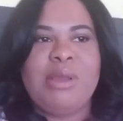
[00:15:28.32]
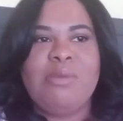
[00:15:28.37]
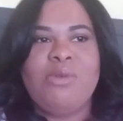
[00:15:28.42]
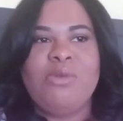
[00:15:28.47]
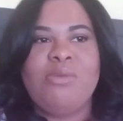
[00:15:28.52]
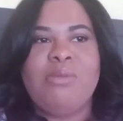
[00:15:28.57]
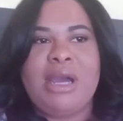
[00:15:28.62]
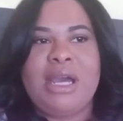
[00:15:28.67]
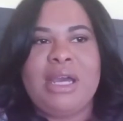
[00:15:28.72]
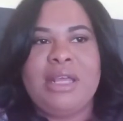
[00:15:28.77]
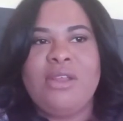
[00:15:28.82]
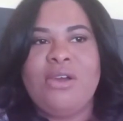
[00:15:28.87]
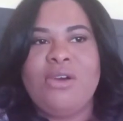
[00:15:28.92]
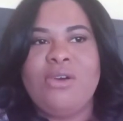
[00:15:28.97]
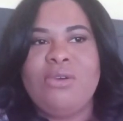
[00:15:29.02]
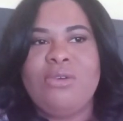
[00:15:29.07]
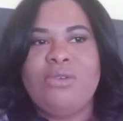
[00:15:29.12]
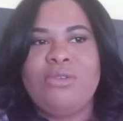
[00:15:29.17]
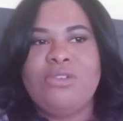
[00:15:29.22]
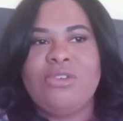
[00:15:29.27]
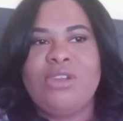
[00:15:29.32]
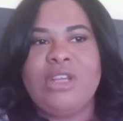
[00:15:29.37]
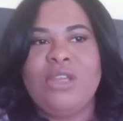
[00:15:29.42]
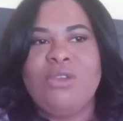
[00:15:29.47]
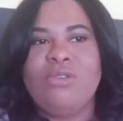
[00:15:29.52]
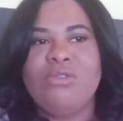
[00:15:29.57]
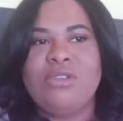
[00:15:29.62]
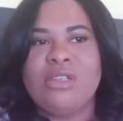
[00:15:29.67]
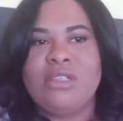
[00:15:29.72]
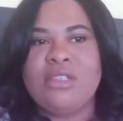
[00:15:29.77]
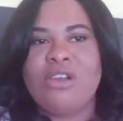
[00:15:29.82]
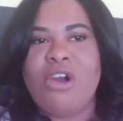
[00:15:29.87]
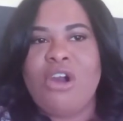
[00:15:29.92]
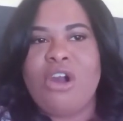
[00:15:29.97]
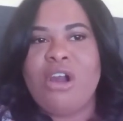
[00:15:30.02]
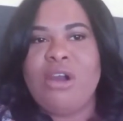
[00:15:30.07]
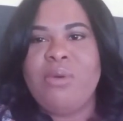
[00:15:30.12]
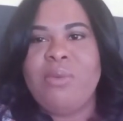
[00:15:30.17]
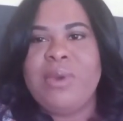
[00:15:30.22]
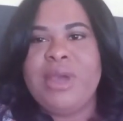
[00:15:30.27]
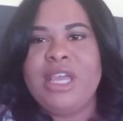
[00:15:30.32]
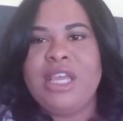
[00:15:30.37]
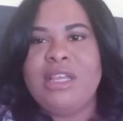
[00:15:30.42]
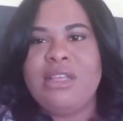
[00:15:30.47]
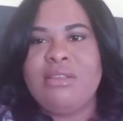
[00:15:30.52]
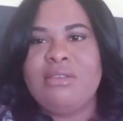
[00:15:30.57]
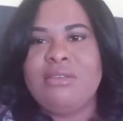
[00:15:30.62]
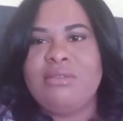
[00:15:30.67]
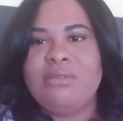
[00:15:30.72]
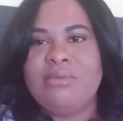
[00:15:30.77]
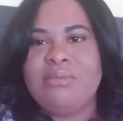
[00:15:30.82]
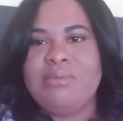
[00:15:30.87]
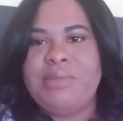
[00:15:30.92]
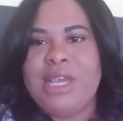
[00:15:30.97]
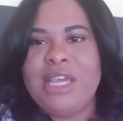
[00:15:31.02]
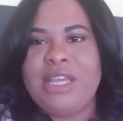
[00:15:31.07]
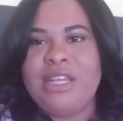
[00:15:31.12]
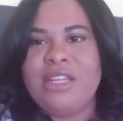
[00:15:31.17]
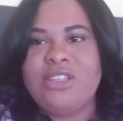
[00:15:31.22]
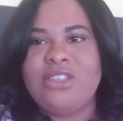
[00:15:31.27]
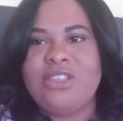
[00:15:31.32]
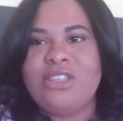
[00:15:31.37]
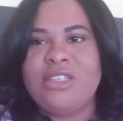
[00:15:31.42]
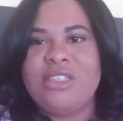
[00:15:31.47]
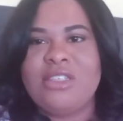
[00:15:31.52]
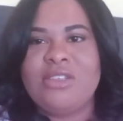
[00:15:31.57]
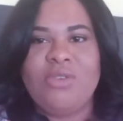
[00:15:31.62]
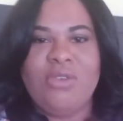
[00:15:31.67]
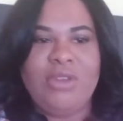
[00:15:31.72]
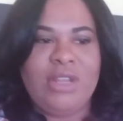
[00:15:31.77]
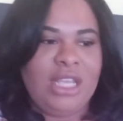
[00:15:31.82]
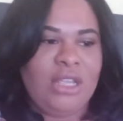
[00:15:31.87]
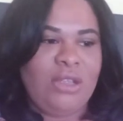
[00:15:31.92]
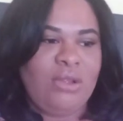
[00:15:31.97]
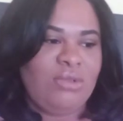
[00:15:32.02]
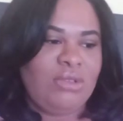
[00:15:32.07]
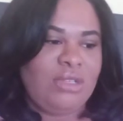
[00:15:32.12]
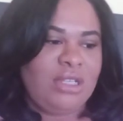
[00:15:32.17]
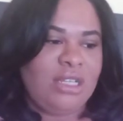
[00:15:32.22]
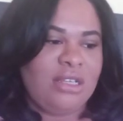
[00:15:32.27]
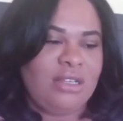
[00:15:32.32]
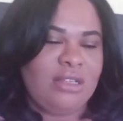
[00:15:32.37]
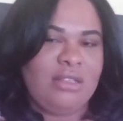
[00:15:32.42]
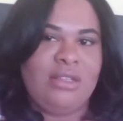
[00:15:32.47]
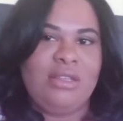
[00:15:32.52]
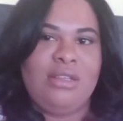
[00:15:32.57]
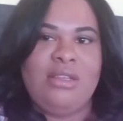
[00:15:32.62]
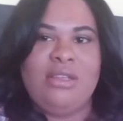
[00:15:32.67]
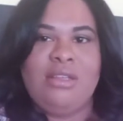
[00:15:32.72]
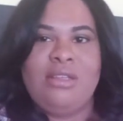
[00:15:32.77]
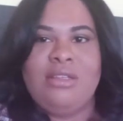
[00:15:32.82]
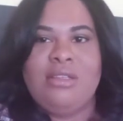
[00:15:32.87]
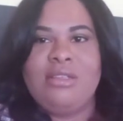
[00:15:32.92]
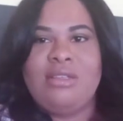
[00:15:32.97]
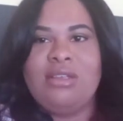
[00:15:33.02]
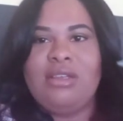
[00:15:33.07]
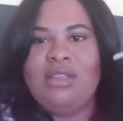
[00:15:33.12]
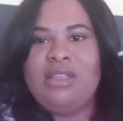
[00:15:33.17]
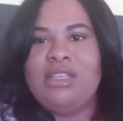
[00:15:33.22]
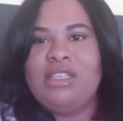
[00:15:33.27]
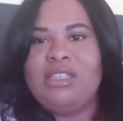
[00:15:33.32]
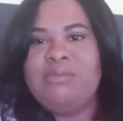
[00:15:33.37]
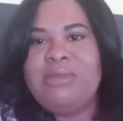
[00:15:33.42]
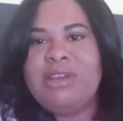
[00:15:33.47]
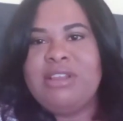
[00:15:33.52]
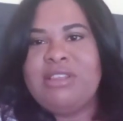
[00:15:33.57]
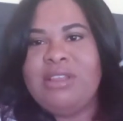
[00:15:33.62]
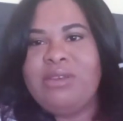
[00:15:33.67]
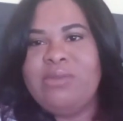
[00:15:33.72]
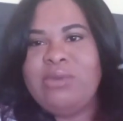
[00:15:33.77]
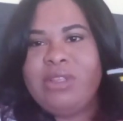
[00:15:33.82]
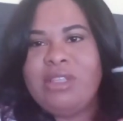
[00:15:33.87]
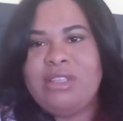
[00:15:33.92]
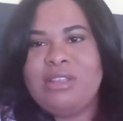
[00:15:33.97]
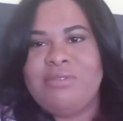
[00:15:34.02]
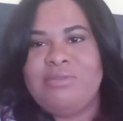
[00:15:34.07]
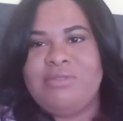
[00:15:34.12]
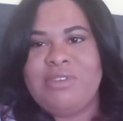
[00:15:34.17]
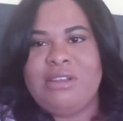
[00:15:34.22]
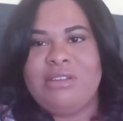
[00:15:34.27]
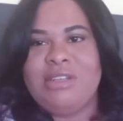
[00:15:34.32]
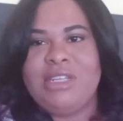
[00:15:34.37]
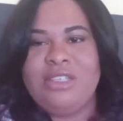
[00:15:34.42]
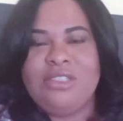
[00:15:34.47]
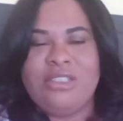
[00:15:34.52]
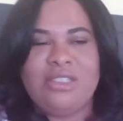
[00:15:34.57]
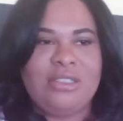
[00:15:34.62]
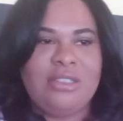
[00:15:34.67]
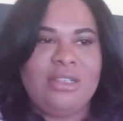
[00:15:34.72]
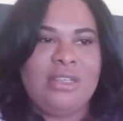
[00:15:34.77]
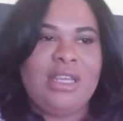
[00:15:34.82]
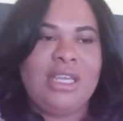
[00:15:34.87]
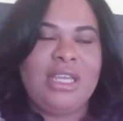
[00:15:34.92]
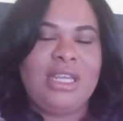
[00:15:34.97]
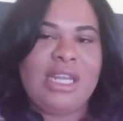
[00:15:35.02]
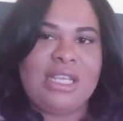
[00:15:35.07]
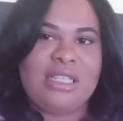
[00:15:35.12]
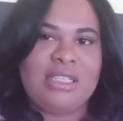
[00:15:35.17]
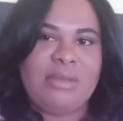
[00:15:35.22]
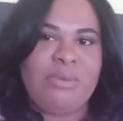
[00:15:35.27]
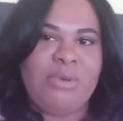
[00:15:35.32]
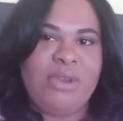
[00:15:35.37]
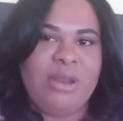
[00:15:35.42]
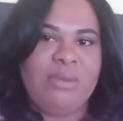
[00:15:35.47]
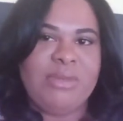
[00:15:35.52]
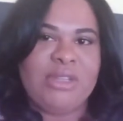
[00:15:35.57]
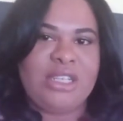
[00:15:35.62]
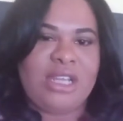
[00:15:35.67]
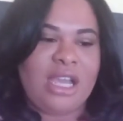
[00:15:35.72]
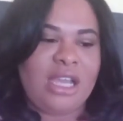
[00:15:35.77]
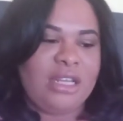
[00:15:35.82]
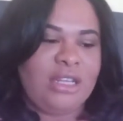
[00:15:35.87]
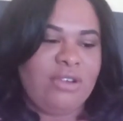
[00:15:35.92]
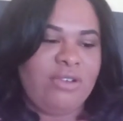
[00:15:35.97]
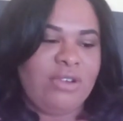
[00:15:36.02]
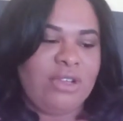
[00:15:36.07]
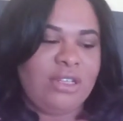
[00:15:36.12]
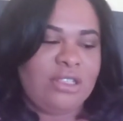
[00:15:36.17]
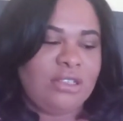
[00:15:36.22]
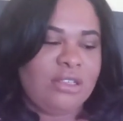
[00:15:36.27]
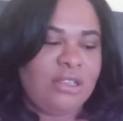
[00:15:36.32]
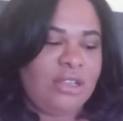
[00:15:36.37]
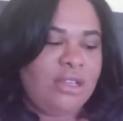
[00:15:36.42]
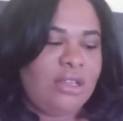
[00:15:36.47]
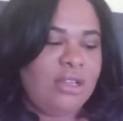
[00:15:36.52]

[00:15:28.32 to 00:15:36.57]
people buy those, or they use the scar weight bandages, or they use this method with the foundation, and that's to pretty much hide the grids.